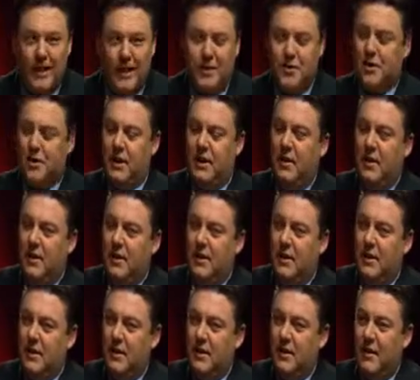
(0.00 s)
literally.
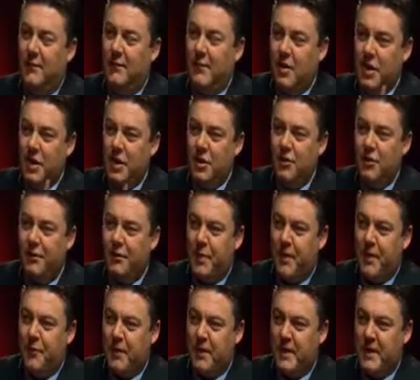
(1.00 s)
For you,
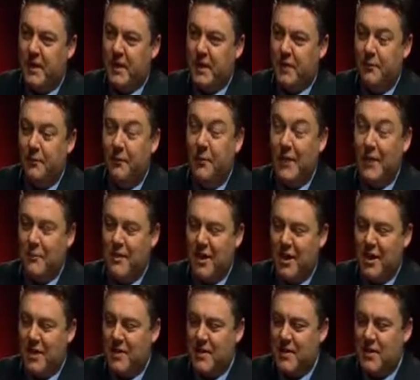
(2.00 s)
Federico,
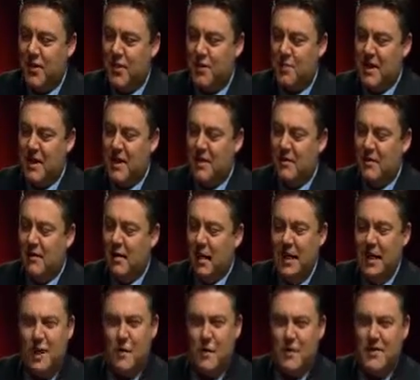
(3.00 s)
excuse me, I
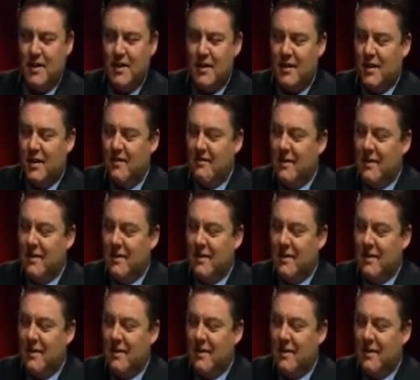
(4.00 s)
knew I'd say that,